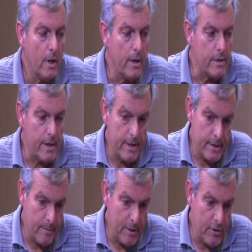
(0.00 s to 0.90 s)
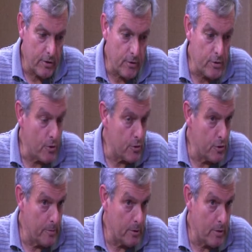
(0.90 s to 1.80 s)
As I mentioned, there's no
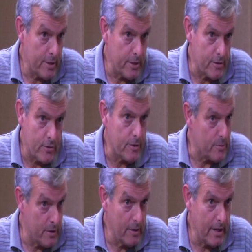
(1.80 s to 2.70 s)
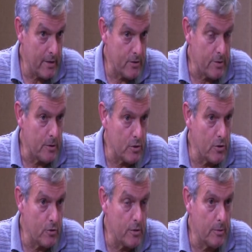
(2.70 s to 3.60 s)
stupid questions. There's some silly answers, but there's
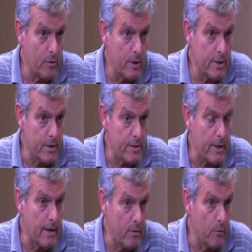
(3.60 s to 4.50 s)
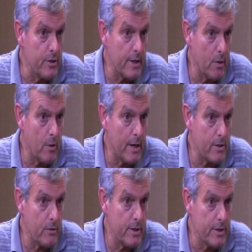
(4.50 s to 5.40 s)
no stupid questions. The reason I would
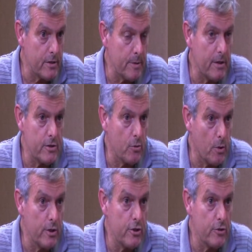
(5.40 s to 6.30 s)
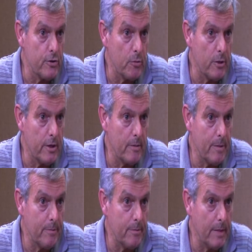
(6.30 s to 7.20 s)
ask questions is because there were issues that would come
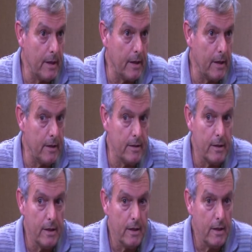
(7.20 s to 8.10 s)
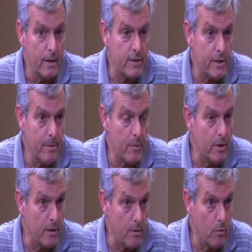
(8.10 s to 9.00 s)
up, and it seemed
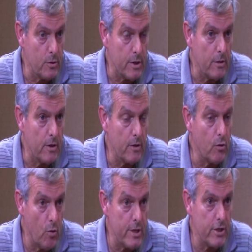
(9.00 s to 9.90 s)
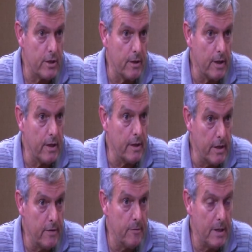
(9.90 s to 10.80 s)
that there was a question in
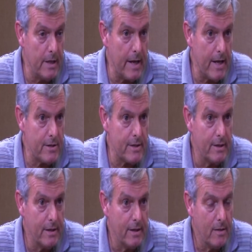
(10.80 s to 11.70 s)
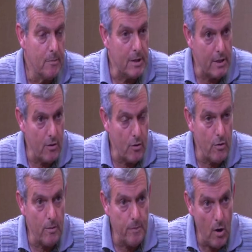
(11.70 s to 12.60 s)
need of being asked. But the
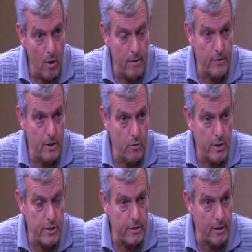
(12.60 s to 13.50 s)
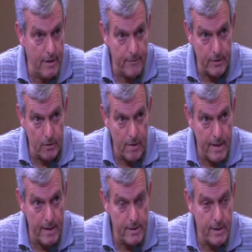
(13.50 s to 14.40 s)
other part of the equation, the left and the
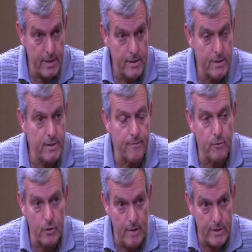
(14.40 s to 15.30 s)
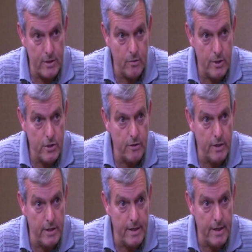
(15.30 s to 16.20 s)
right-hand side of this, when you ask a question, you
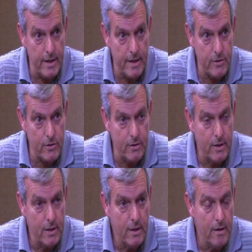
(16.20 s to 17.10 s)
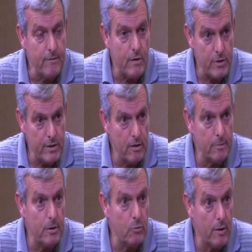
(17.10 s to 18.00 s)
need to get an answer. Very
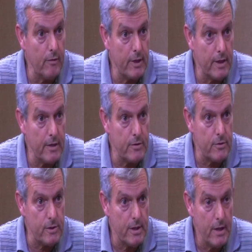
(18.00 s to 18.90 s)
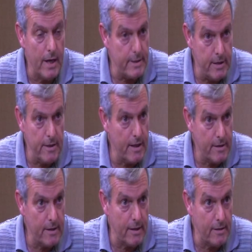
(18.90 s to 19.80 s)
seldom did we ever get answers. I did
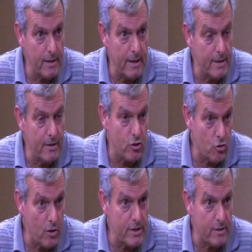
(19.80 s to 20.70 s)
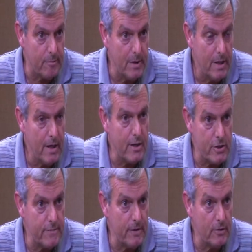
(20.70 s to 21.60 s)
not think that I didn't trust them. I
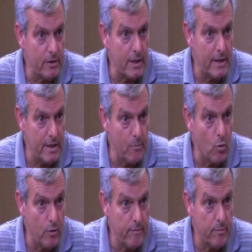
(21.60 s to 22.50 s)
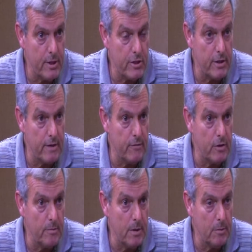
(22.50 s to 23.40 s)
just felt that they needed more information to give
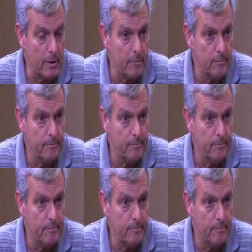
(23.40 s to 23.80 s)
to the public.